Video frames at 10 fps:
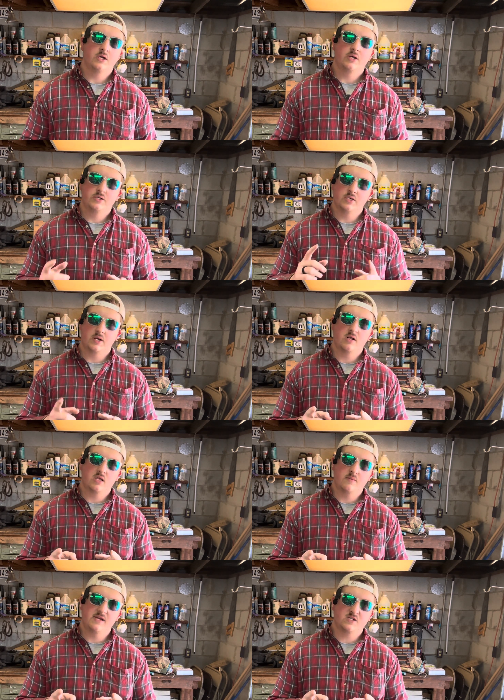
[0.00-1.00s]
So here,
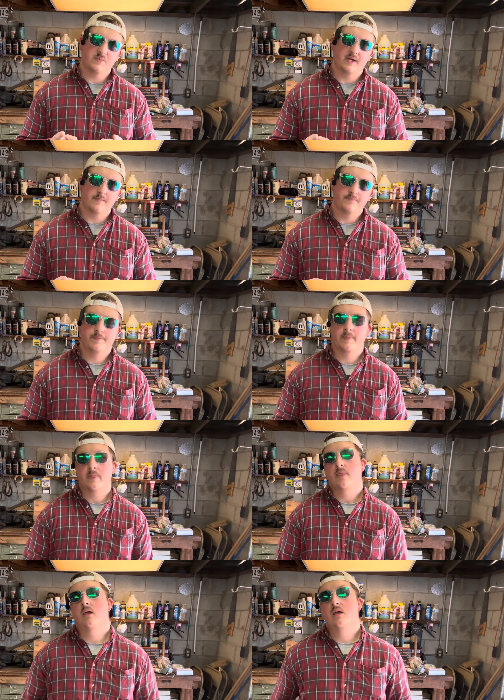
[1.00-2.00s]
let me explain.
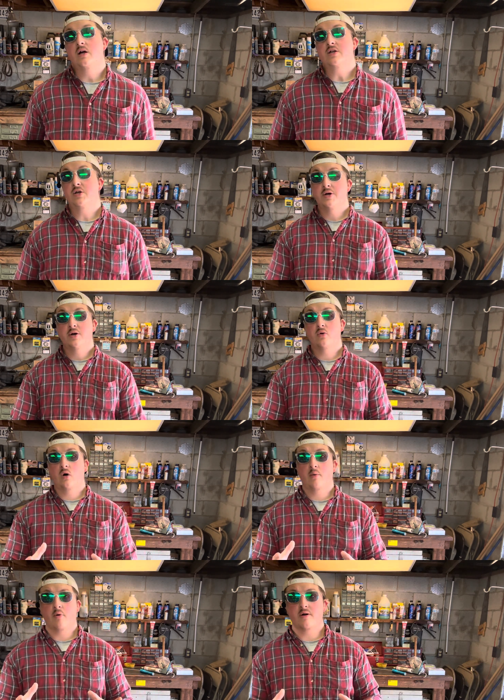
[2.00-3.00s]
You can go to
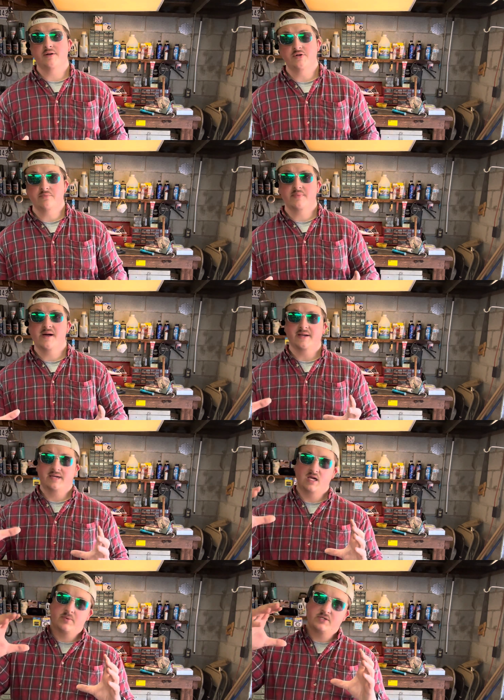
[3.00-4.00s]
Walmart and you can buy a
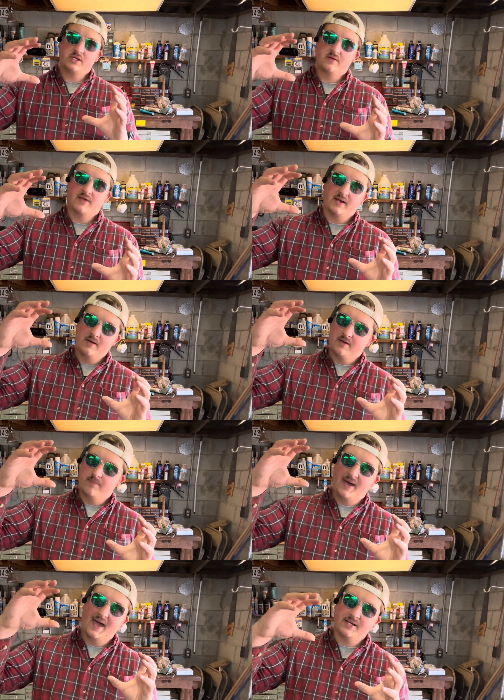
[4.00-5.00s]
camping chair that it
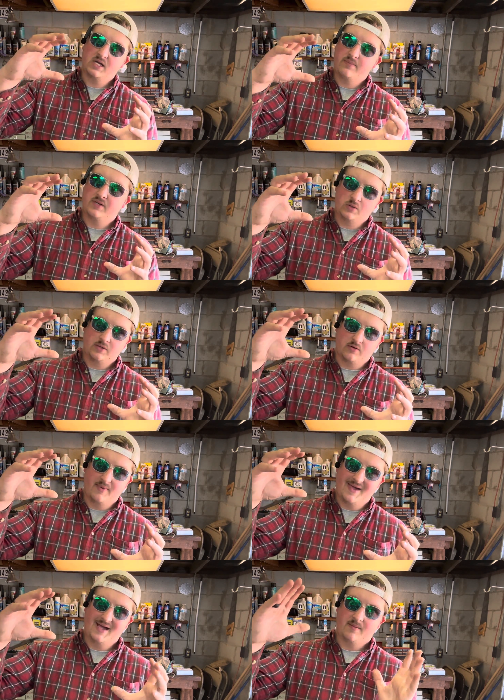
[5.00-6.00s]
packs up into a little
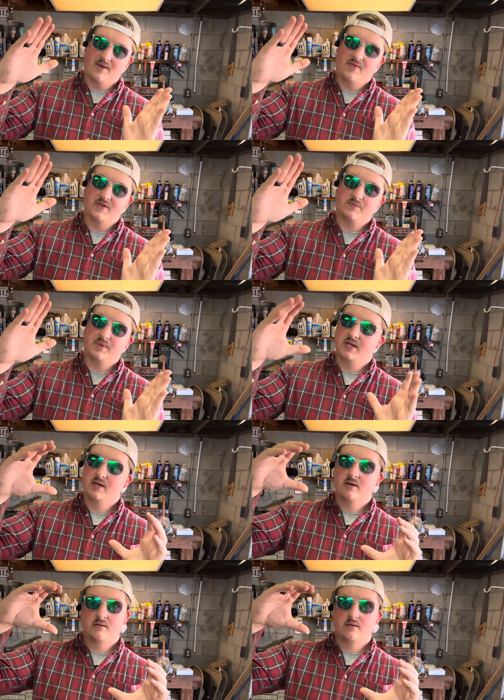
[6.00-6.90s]
bag about this big,